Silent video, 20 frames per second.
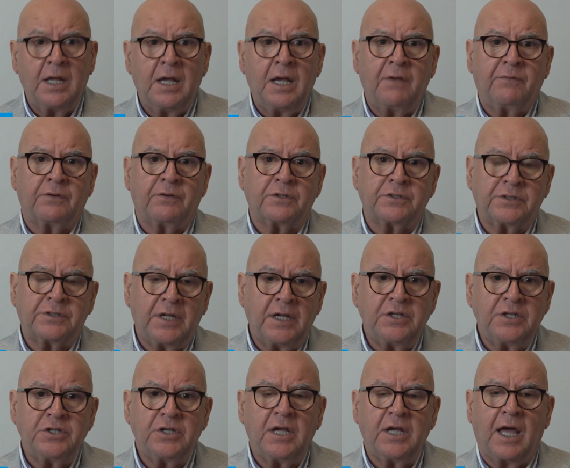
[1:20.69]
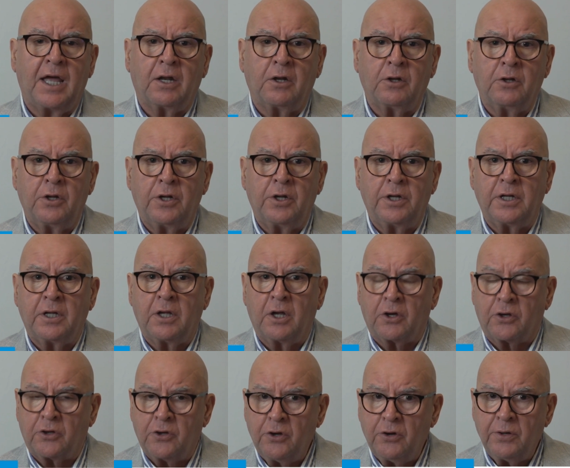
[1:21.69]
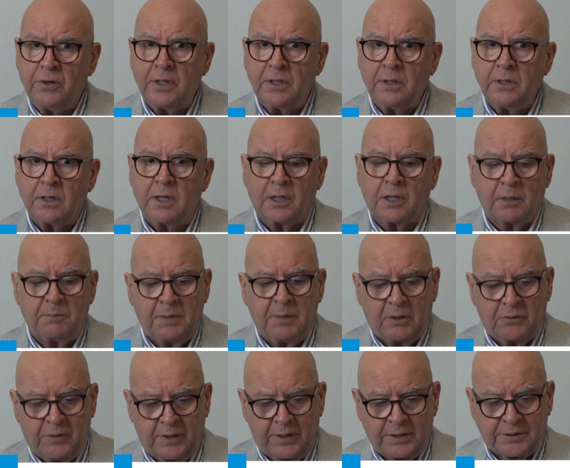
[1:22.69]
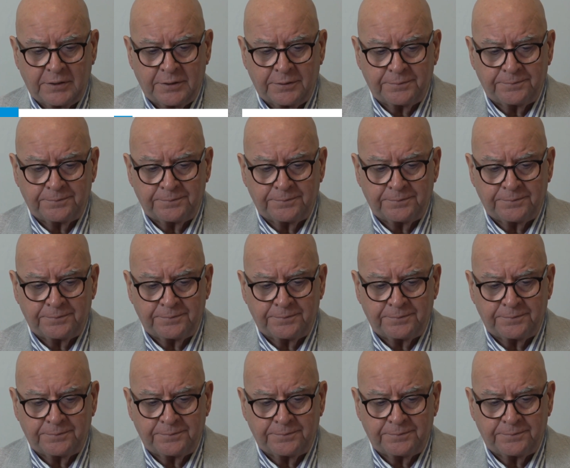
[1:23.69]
If there is teaching and learning occurring, it can be accredited.